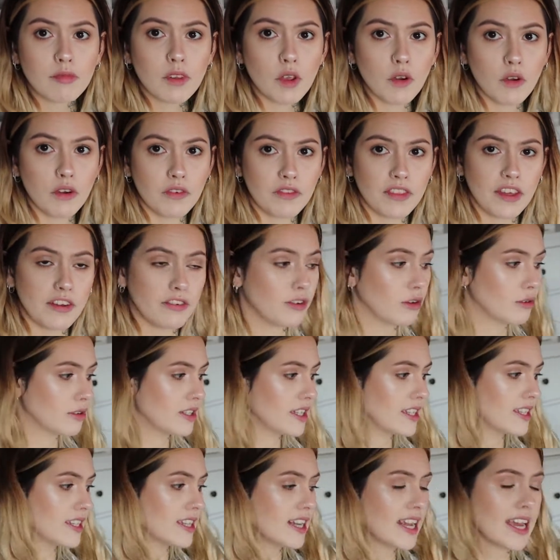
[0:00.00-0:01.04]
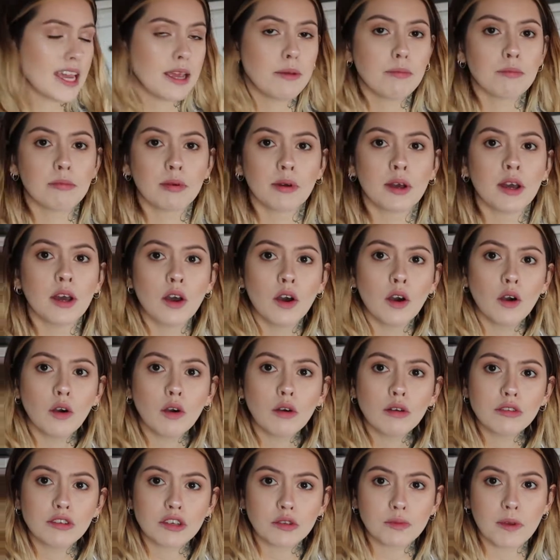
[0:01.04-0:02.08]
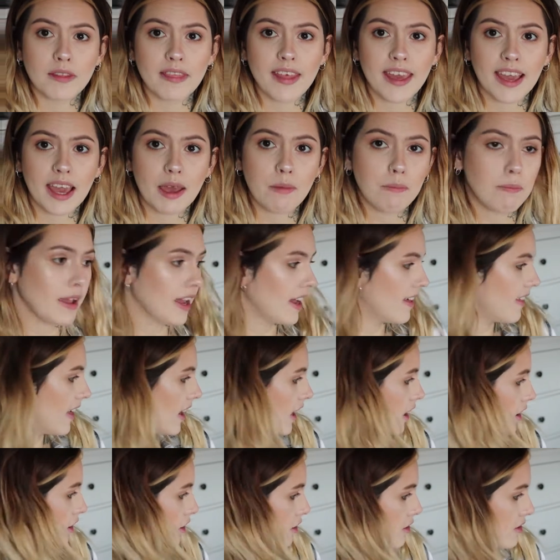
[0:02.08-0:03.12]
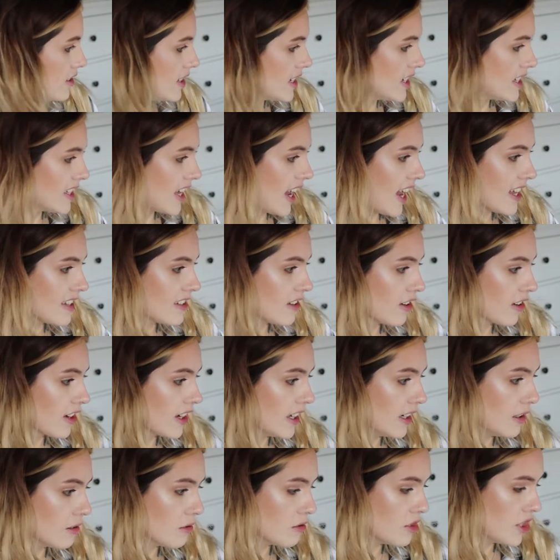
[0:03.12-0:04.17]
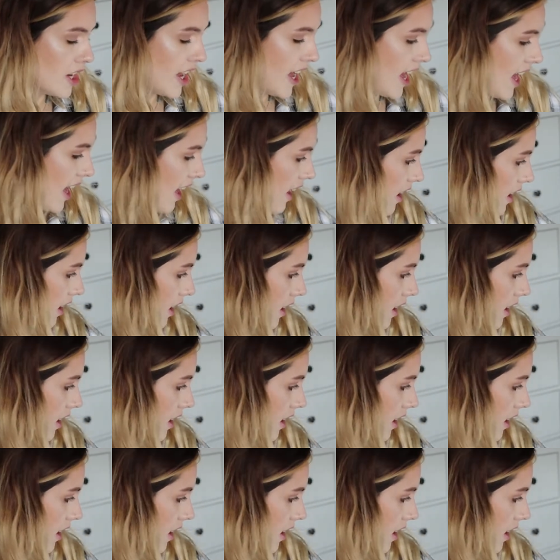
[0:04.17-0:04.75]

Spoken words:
or if they fall to sleep, or just when they get bigger they can use this as like a little chair.